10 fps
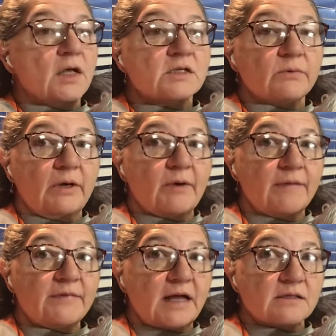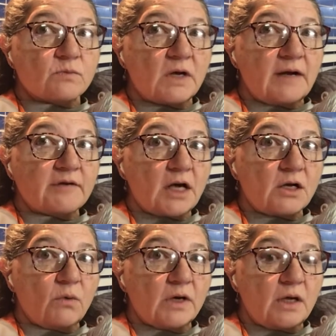So anyway, that's what I've got
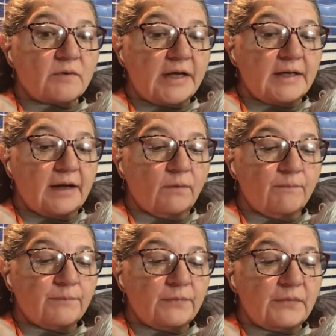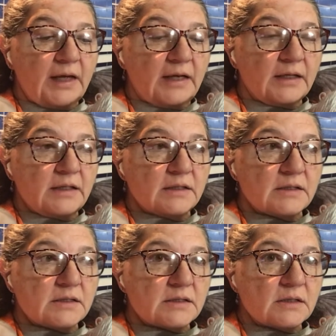going on right now. That
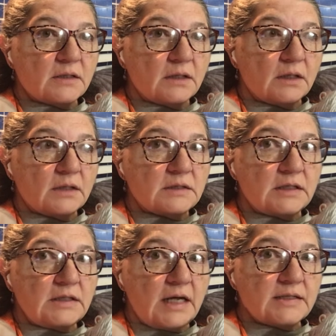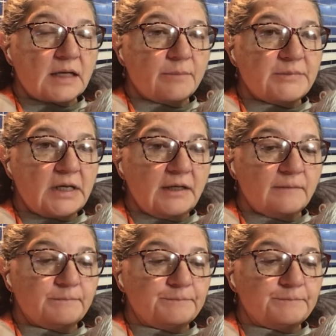is today's update.